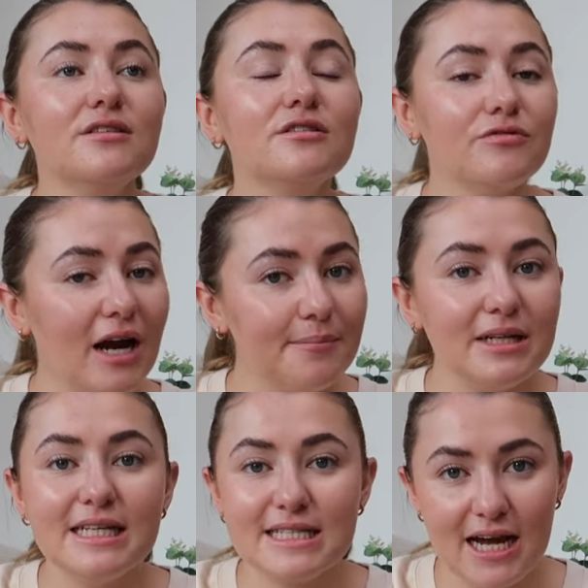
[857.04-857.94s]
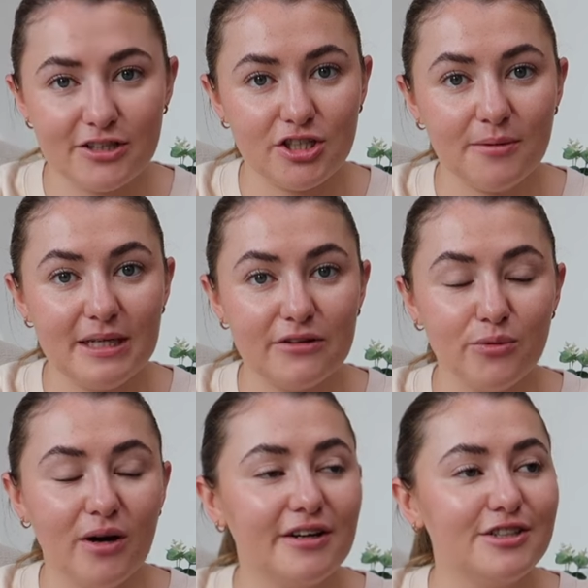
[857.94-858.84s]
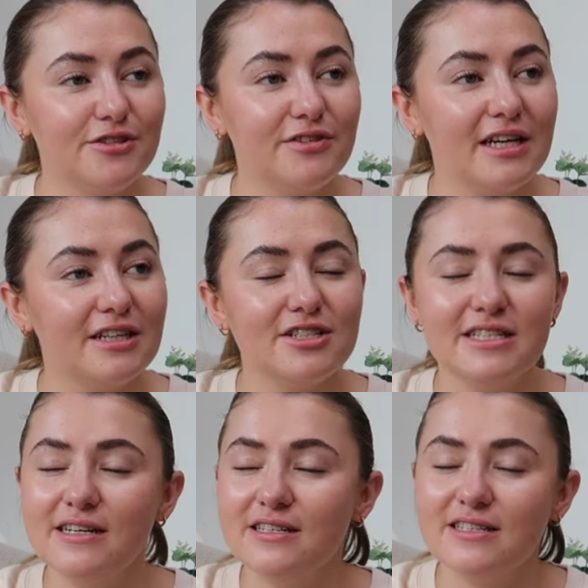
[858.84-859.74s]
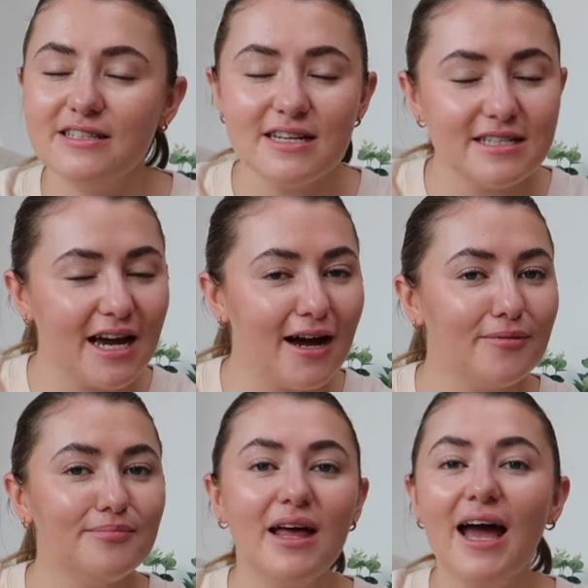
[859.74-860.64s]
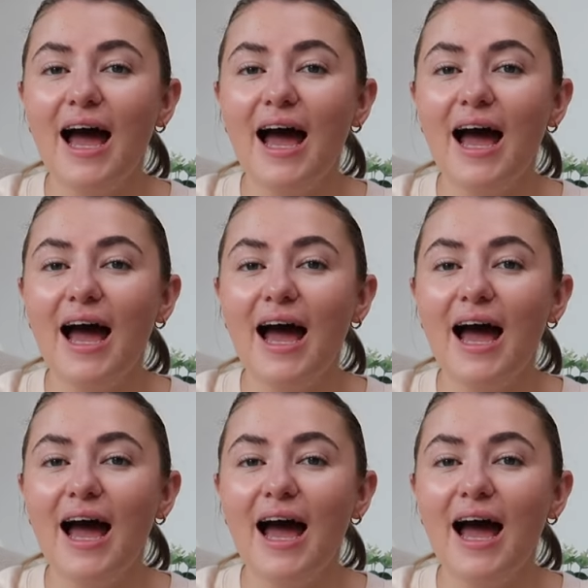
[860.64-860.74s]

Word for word: the rambliest catch up in the world. I do feel like I just needed to sit down,